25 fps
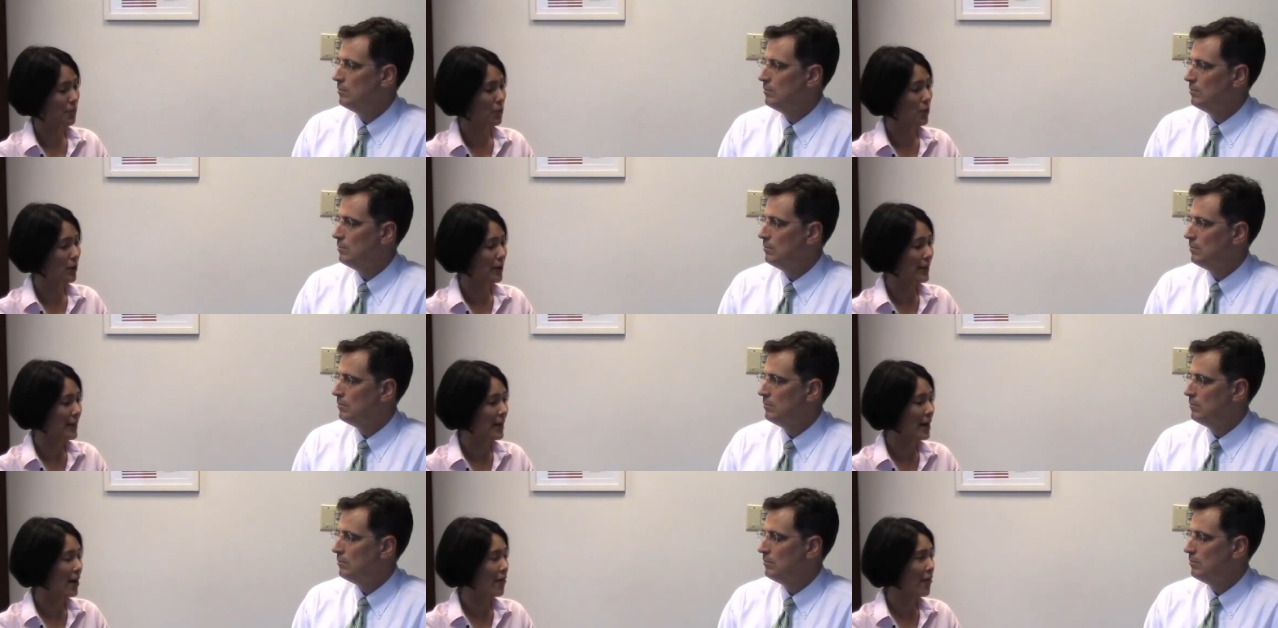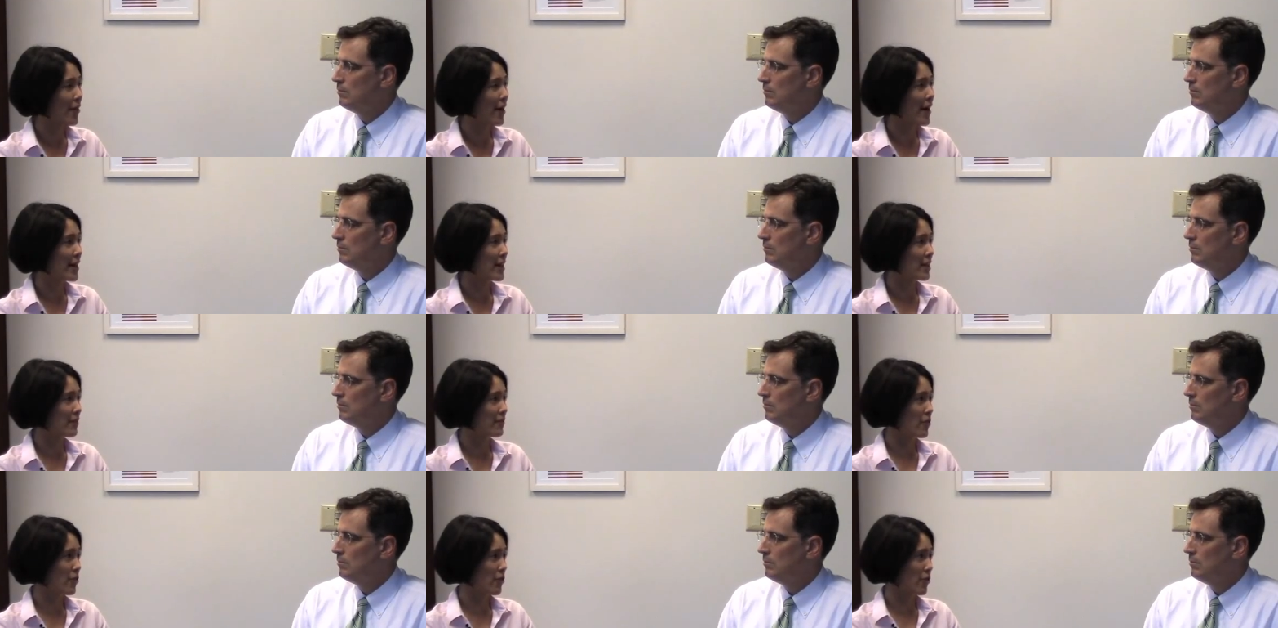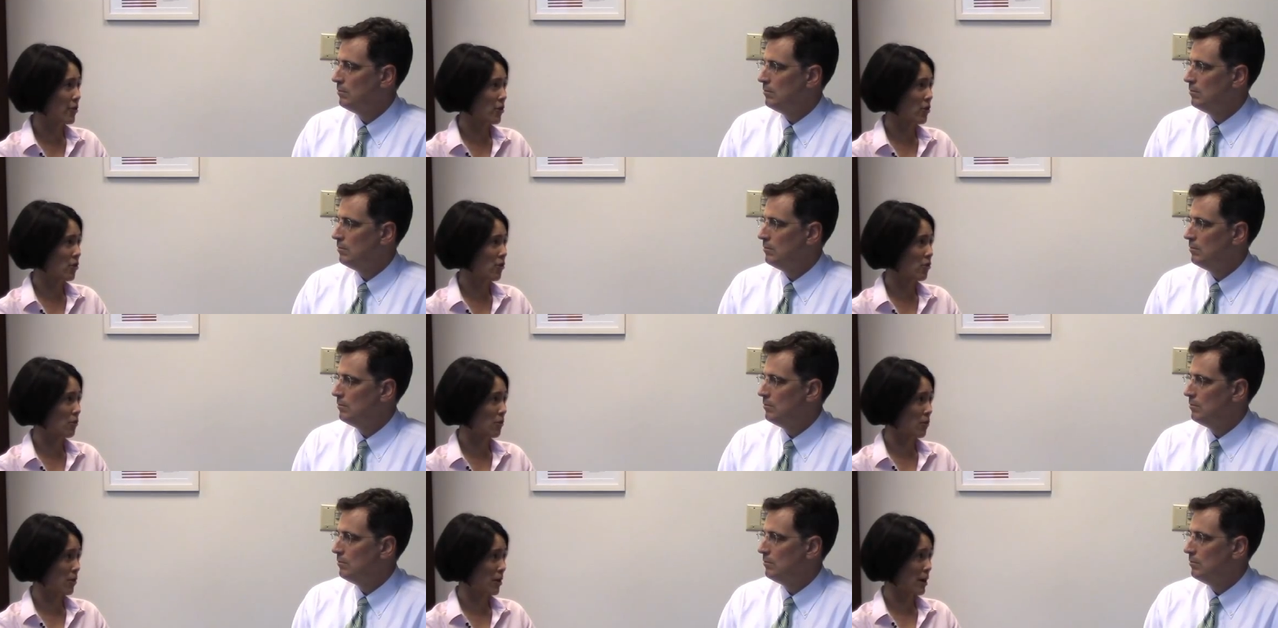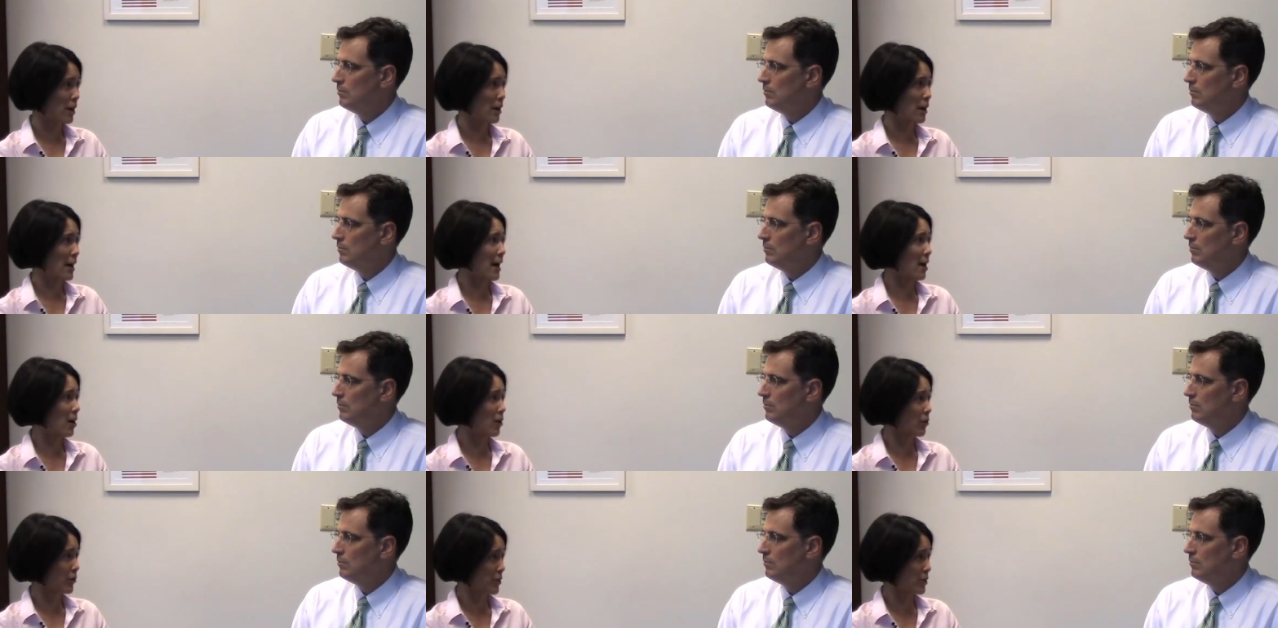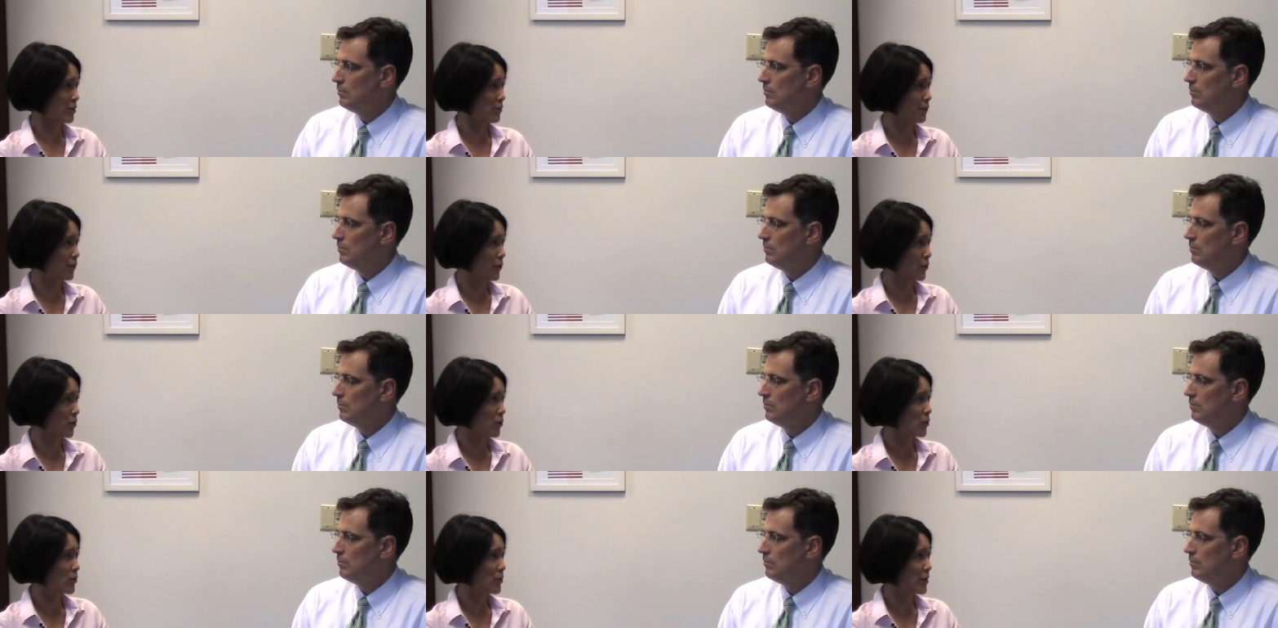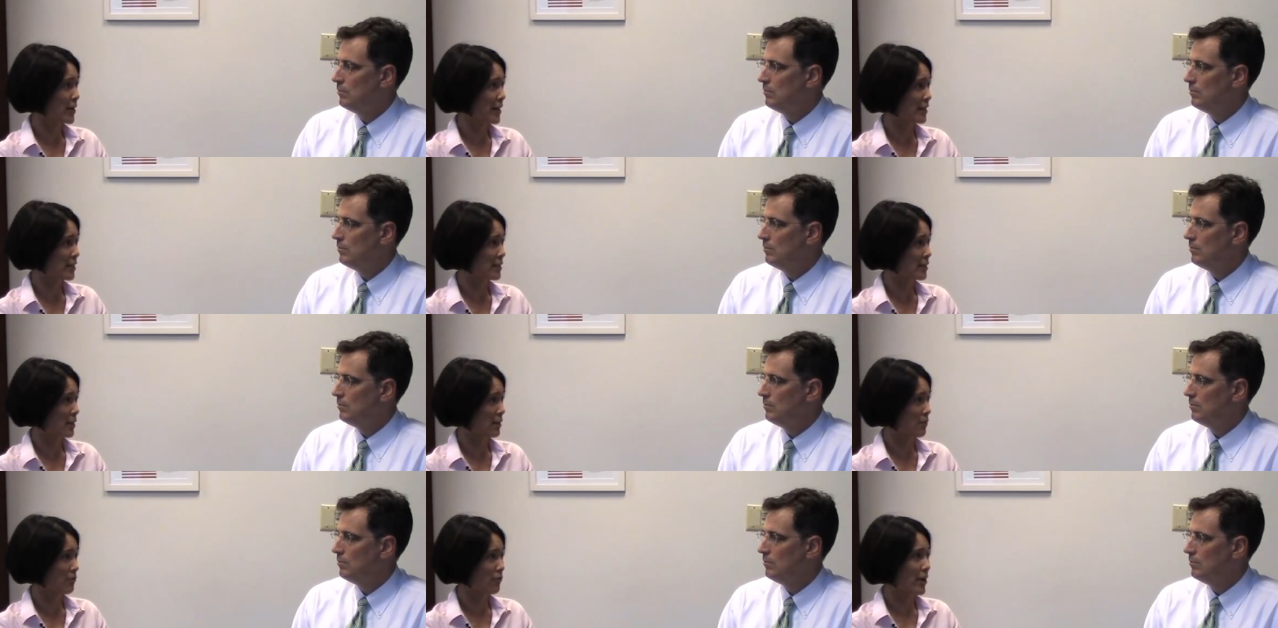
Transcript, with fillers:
Speaker 1: point out that even though ALK is viewed as a